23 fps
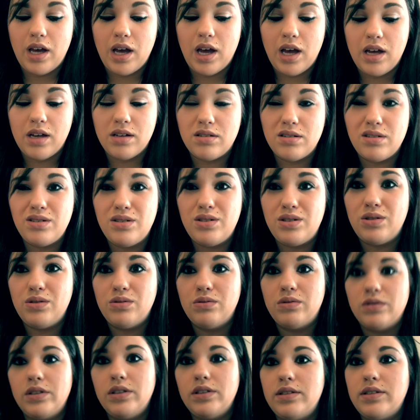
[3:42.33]
I also do
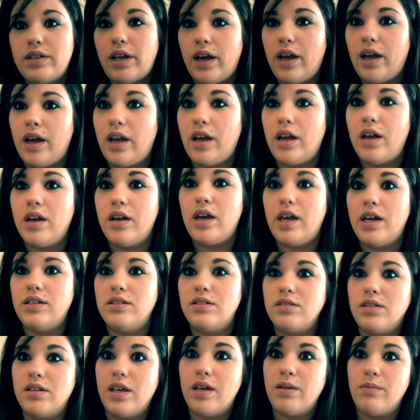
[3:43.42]
want to say,
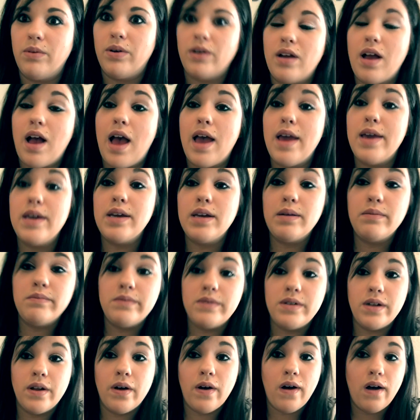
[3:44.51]
disclaimer, I
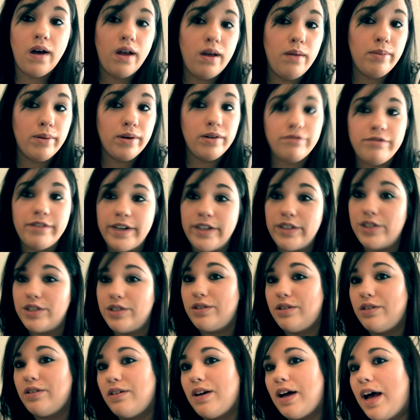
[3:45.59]
am not a
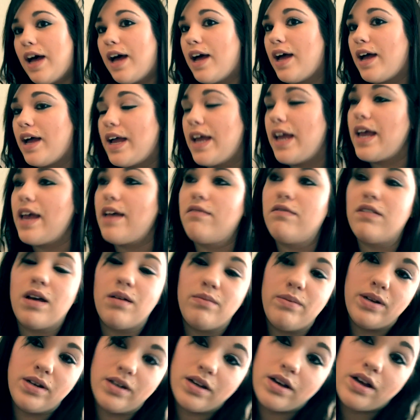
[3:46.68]
professional. I have
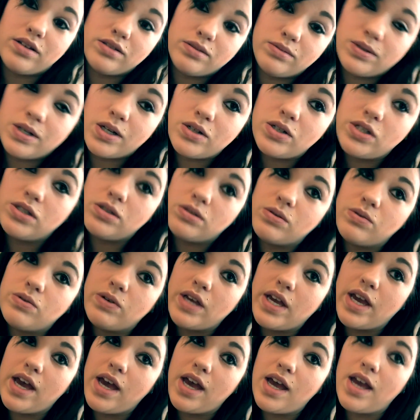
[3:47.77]
not been to cosmetology school
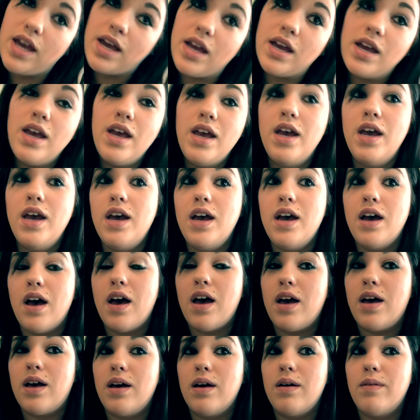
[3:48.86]
yet.
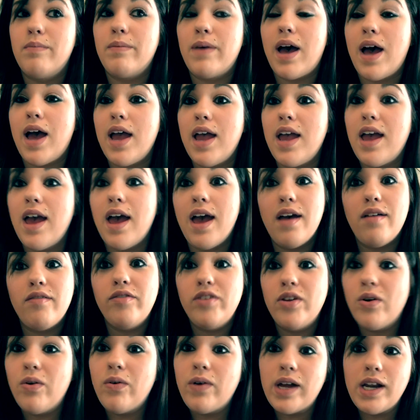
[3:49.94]
I have
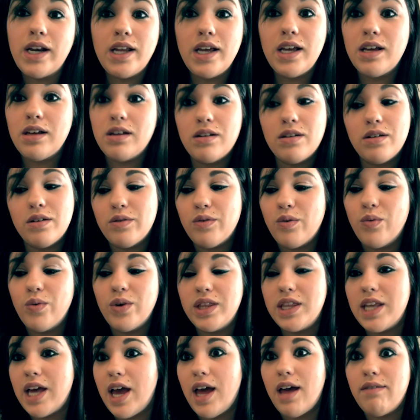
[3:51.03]
no idea
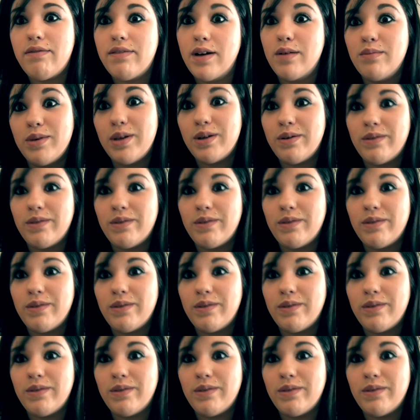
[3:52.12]
what the F I'm